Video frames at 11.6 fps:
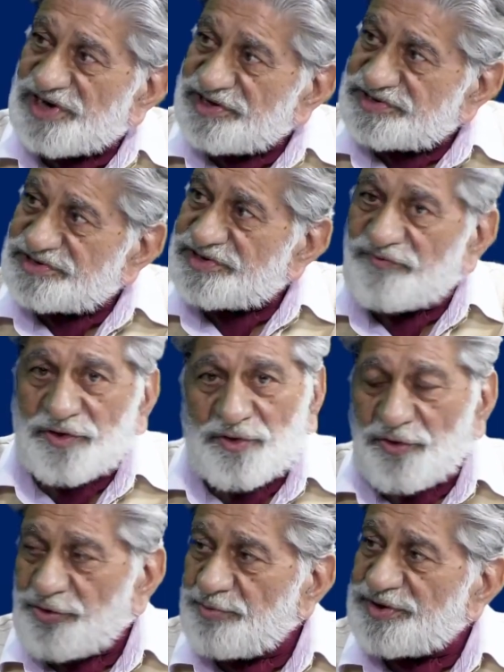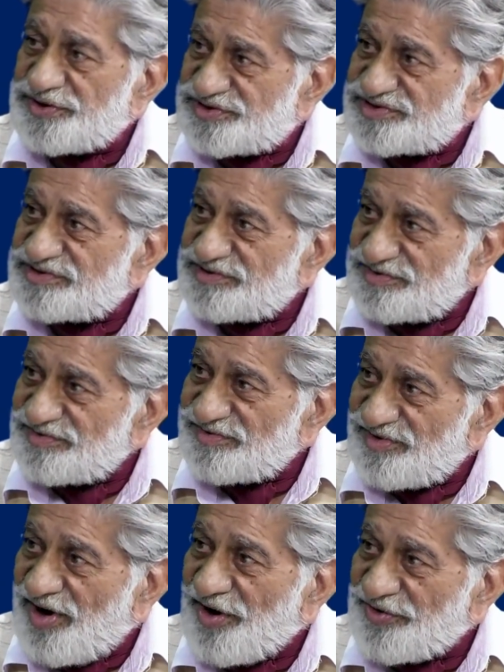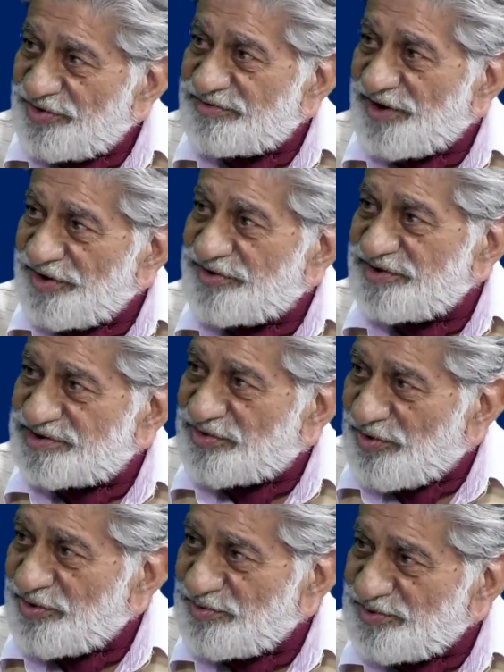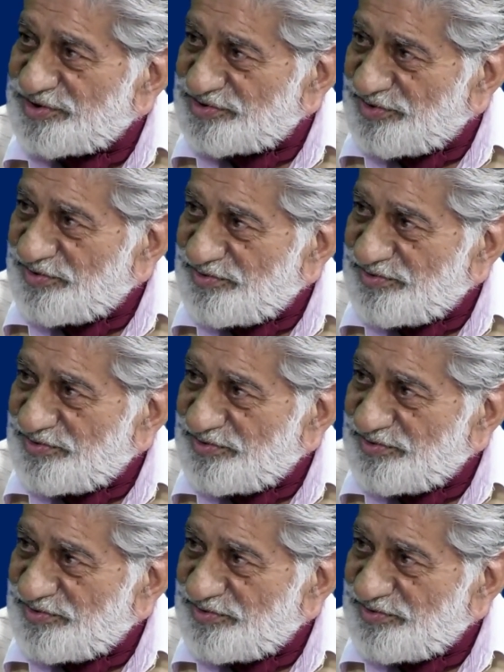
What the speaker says: sizes of economies, 100 countries' economies,